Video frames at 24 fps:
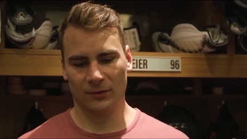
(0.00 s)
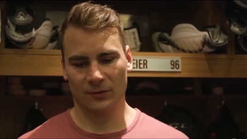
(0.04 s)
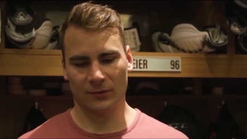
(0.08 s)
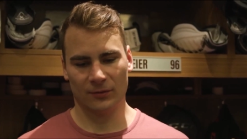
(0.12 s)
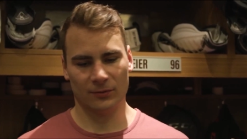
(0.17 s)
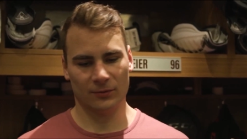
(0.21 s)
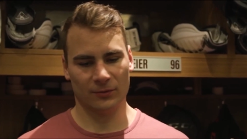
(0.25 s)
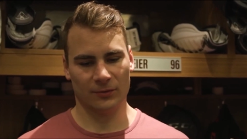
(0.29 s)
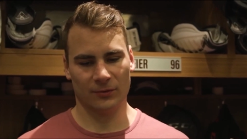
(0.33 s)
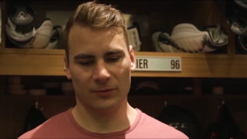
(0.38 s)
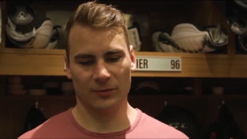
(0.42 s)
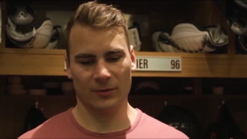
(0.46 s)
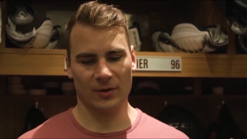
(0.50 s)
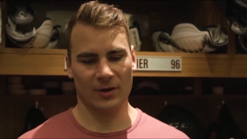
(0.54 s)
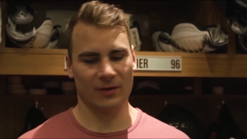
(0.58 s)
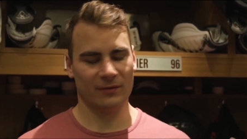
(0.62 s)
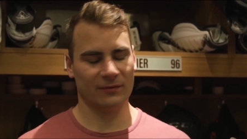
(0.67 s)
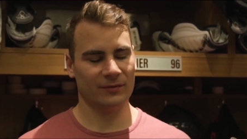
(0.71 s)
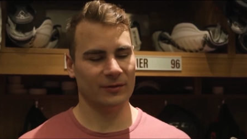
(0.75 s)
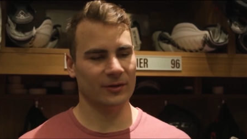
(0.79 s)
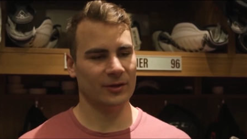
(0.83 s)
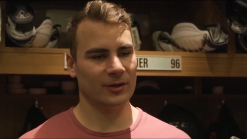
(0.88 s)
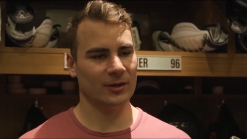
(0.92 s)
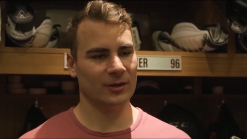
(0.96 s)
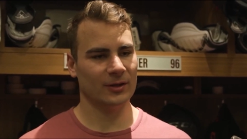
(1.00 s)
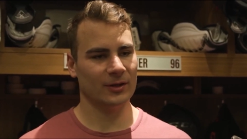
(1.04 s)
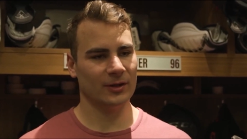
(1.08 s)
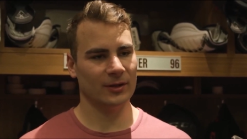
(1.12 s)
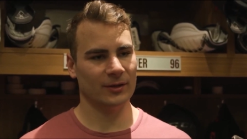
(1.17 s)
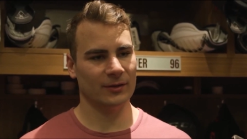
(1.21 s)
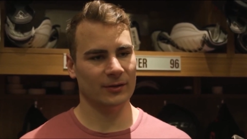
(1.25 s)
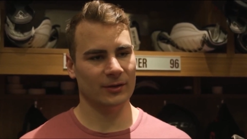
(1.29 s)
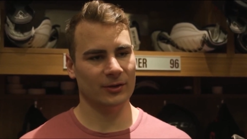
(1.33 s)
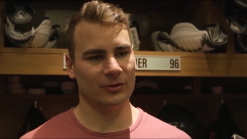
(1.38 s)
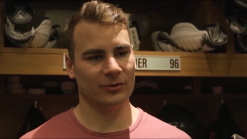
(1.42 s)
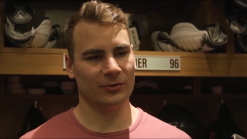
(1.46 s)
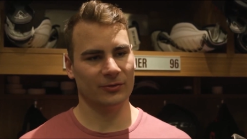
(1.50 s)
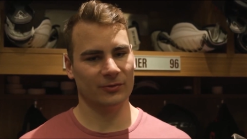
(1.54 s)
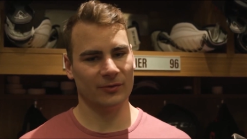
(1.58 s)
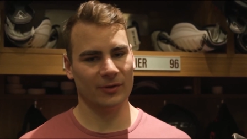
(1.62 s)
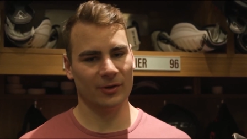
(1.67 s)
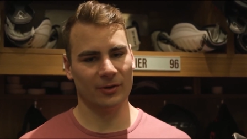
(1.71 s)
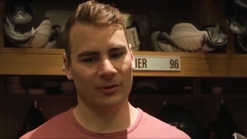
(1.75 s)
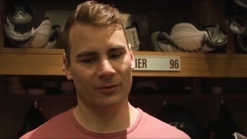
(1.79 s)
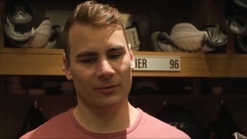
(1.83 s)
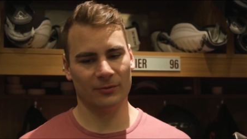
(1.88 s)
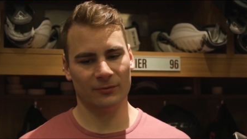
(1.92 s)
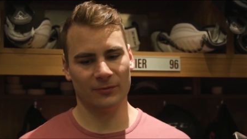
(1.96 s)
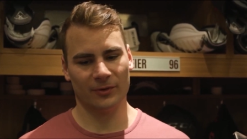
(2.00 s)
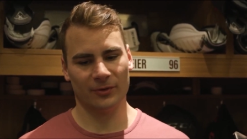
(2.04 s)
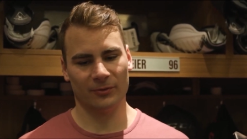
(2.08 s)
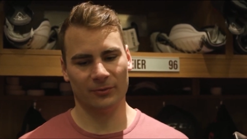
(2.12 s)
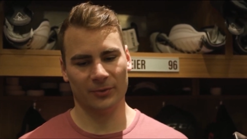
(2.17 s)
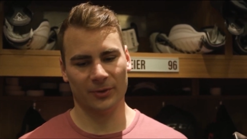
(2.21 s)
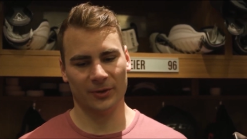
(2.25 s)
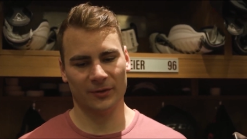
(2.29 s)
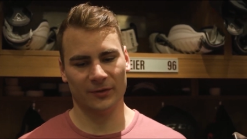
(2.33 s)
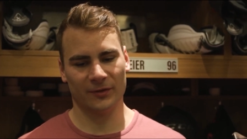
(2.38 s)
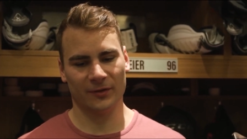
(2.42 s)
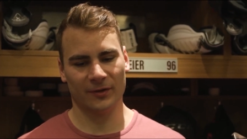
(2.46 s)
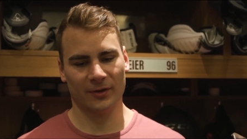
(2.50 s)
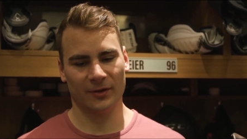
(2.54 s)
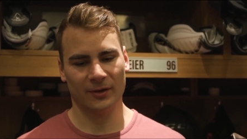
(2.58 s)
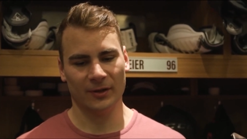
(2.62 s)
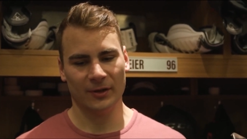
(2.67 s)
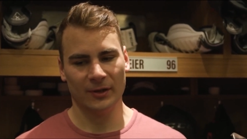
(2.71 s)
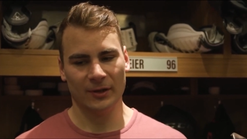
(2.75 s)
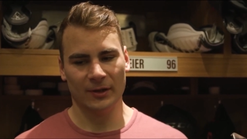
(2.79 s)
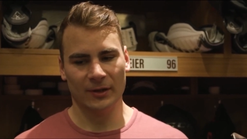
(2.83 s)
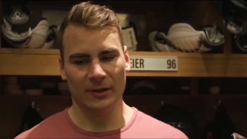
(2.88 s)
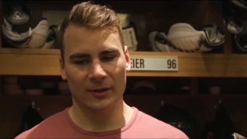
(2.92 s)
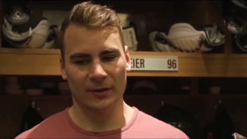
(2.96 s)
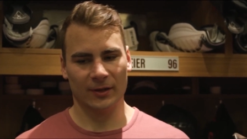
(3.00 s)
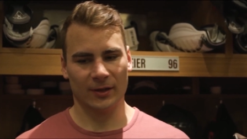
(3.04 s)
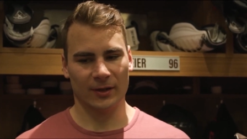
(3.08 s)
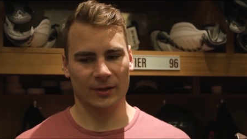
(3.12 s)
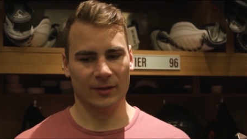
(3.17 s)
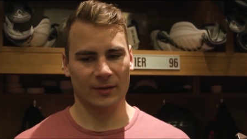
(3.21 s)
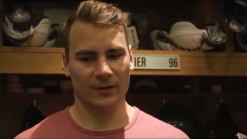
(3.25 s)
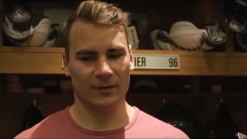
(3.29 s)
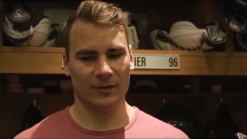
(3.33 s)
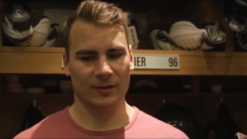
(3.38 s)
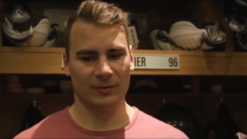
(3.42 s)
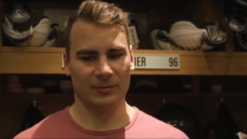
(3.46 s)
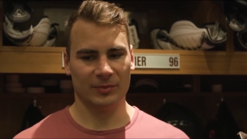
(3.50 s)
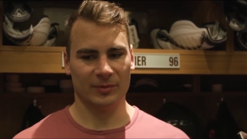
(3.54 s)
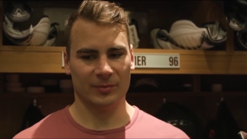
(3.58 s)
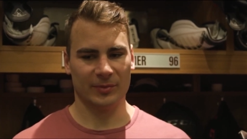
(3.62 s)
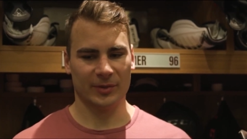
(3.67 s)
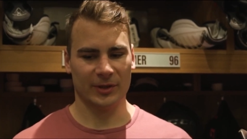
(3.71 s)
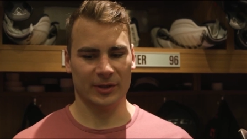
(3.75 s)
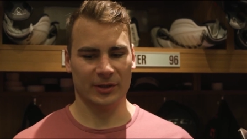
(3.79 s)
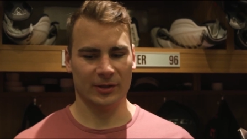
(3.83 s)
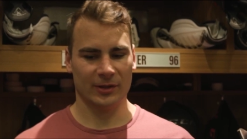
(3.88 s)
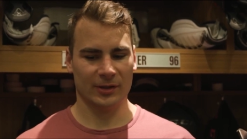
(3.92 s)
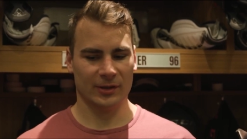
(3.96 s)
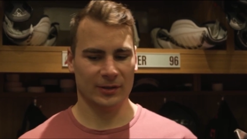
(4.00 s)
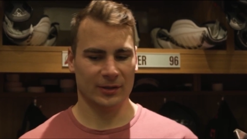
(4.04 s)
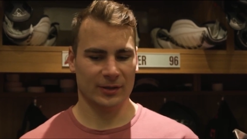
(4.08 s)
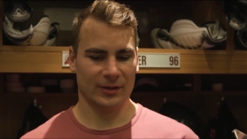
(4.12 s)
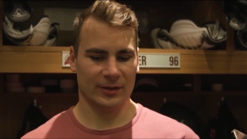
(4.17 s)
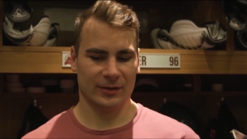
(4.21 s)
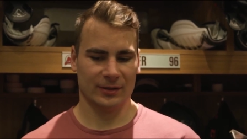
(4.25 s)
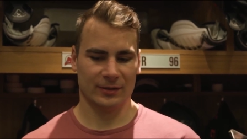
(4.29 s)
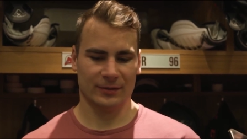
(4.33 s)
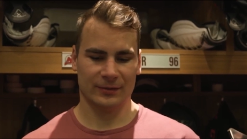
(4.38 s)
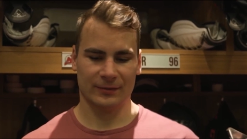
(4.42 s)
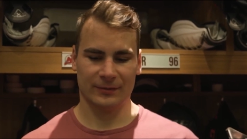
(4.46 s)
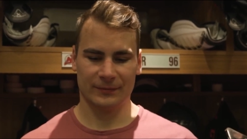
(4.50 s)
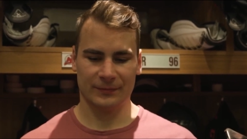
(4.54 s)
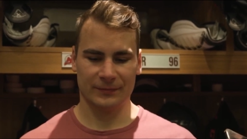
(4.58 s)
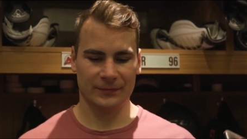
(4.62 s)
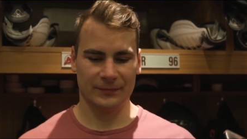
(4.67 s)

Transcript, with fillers: two two nothing, and he, he just found found ways to, to get the team prepared and, and